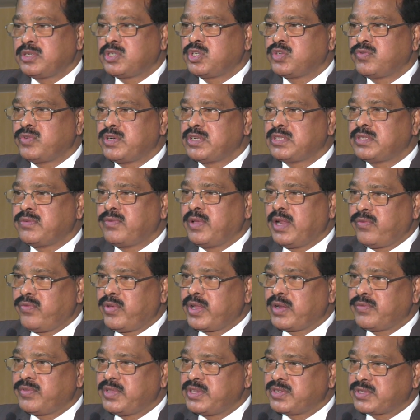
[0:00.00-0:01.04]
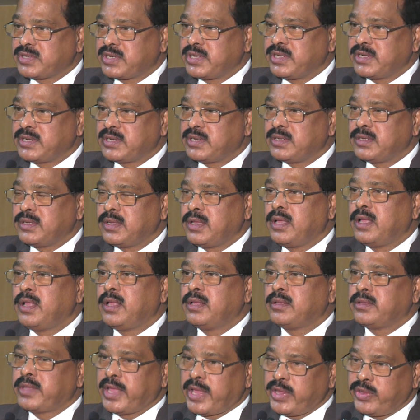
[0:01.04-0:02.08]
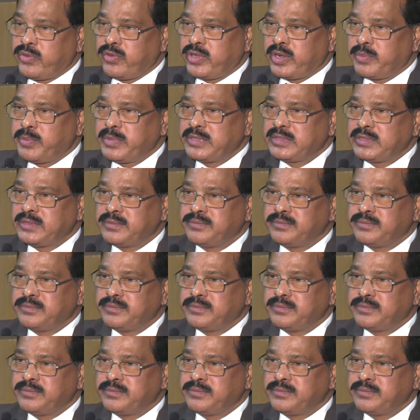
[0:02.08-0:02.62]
towards the welfare of the state. Thank you very much.